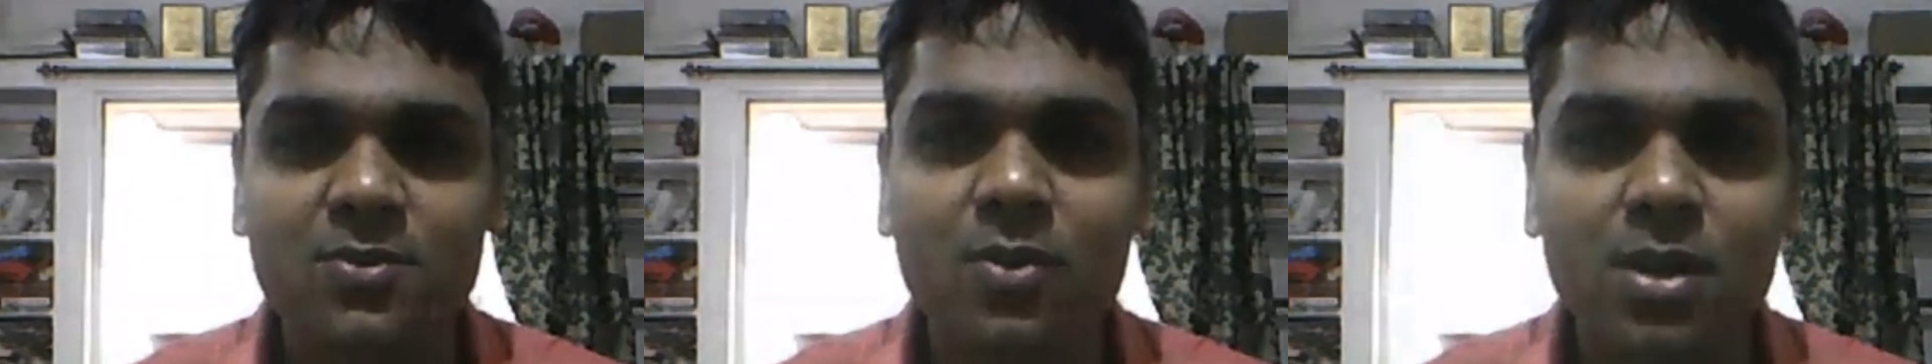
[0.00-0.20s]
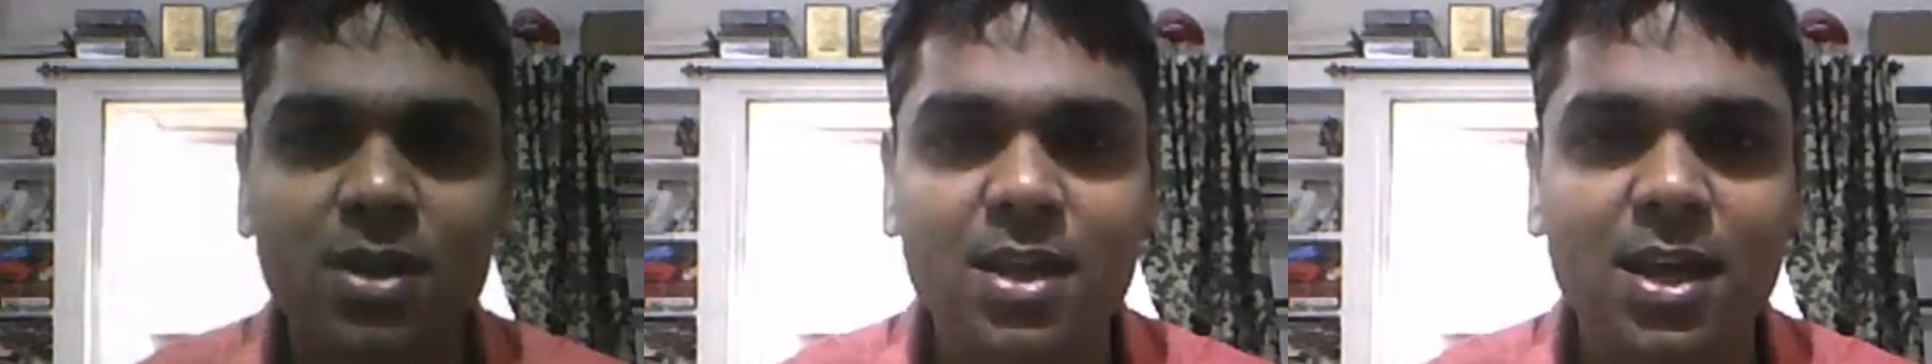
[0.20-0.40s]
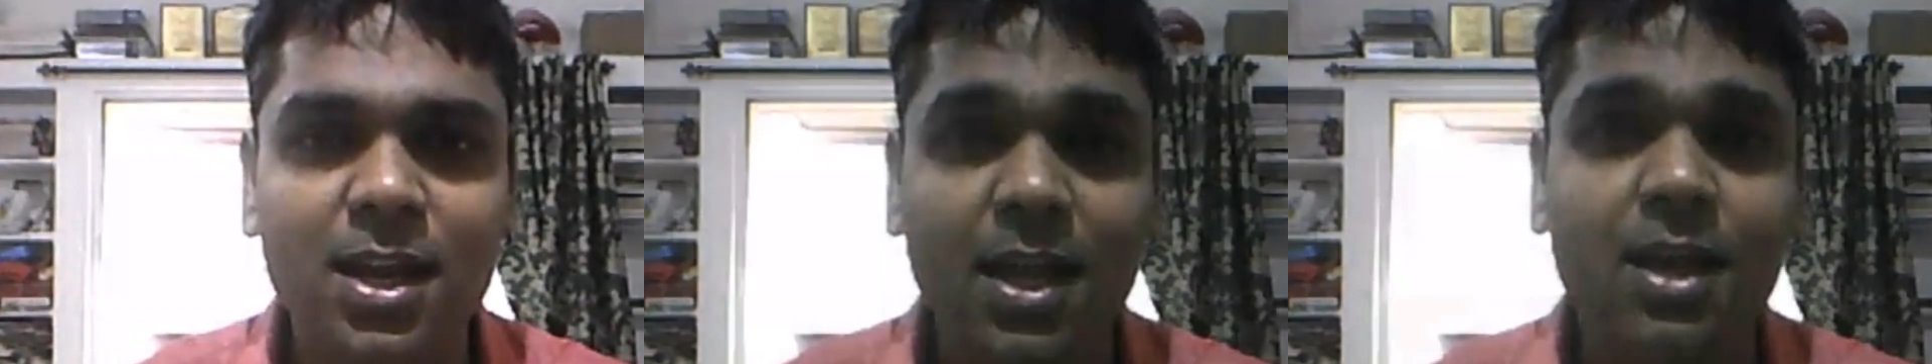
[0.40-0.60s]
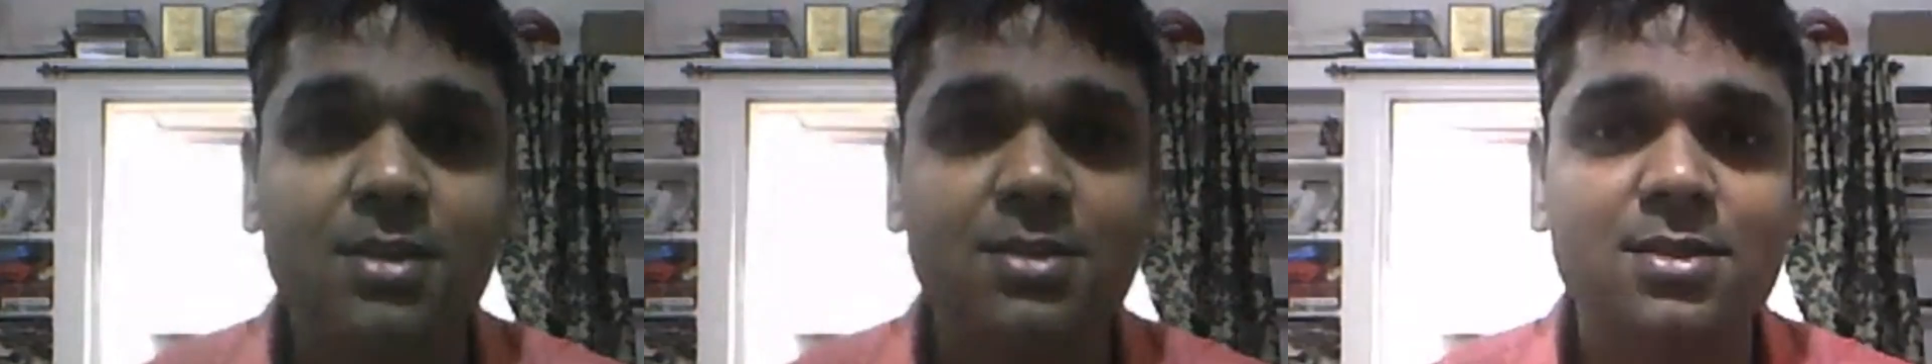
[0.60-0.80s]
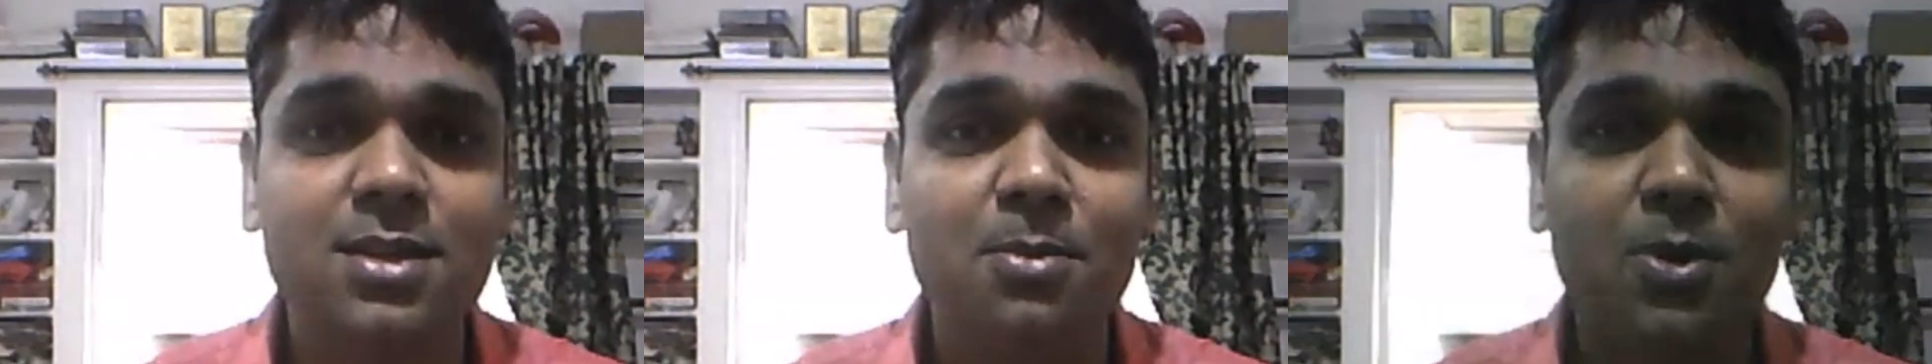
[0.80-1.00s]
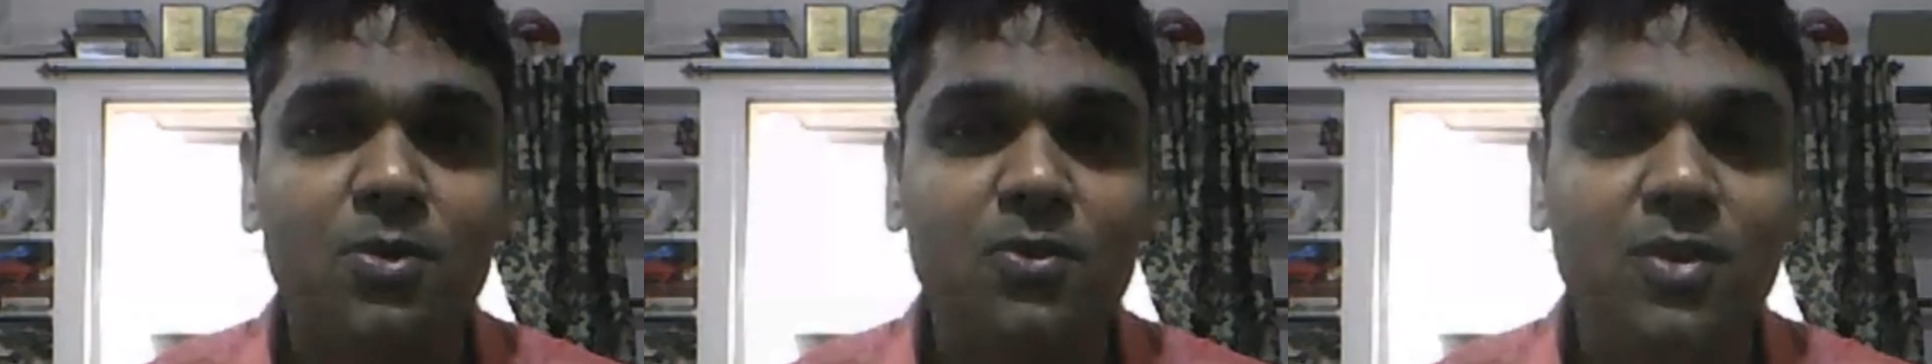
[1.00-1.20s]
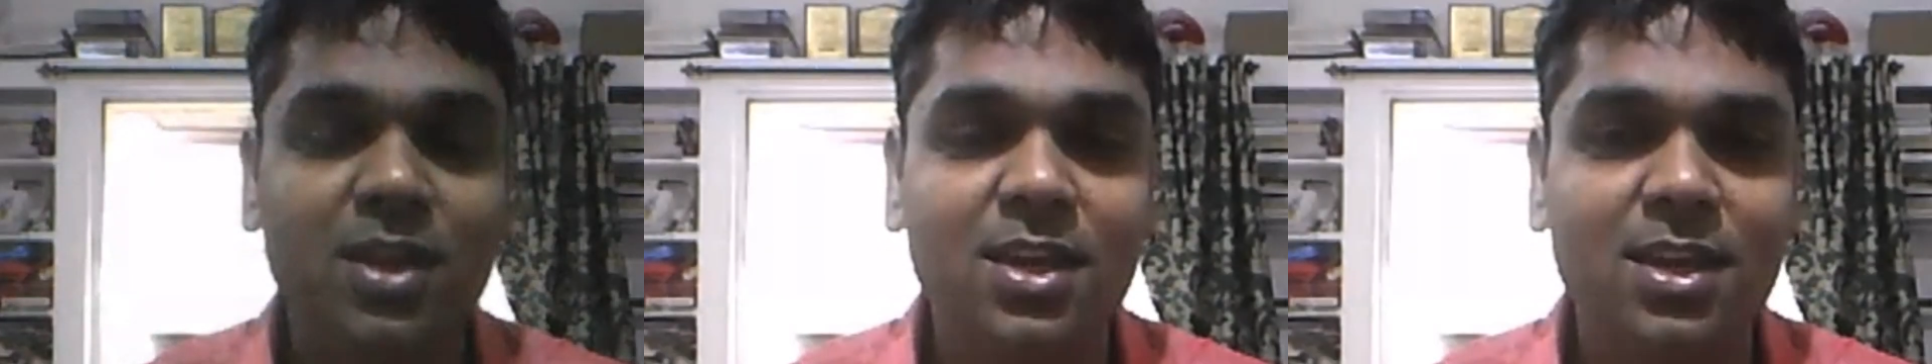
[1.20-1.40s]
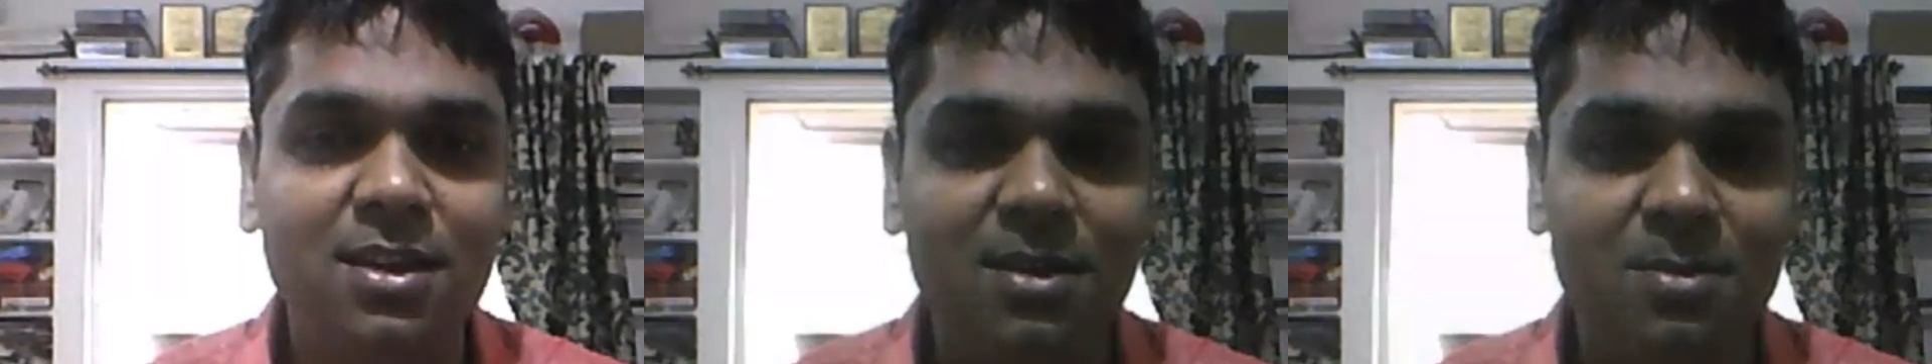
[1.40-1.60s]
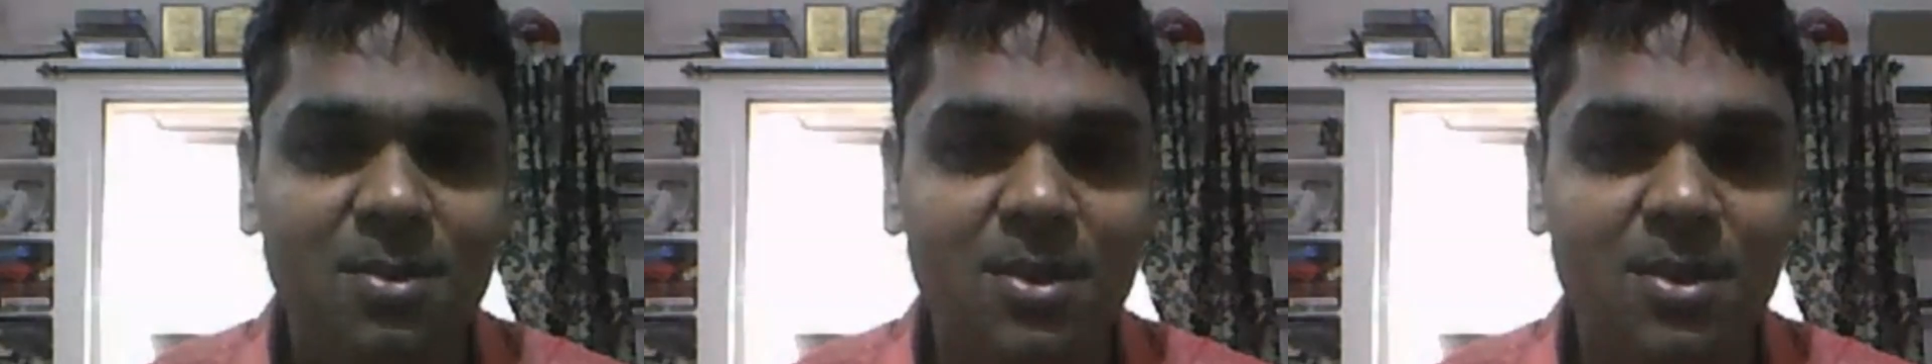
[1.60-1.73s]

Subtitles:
What can I ask about waking up?